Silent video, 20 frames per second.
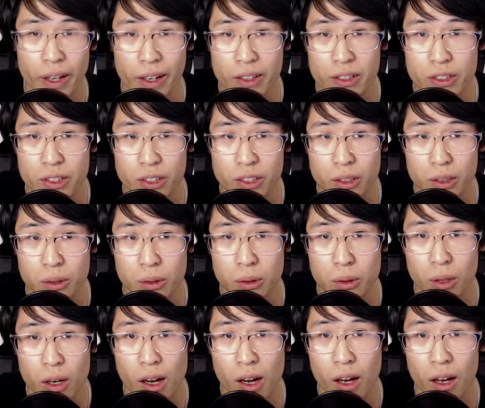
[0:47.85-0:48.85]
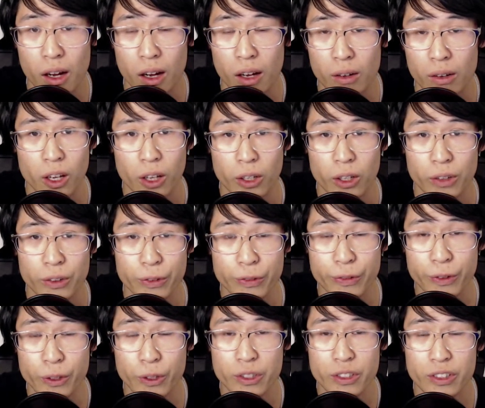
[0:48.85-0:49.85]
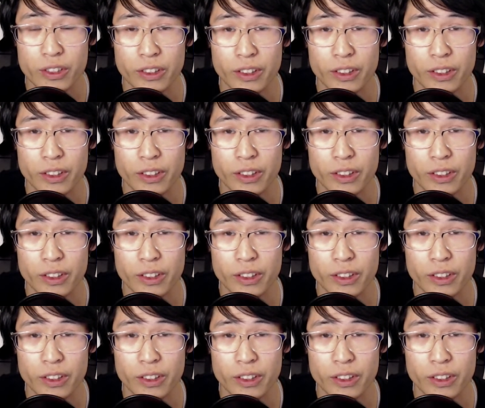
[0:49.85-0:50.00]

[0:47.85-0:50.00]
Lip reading: so you have to first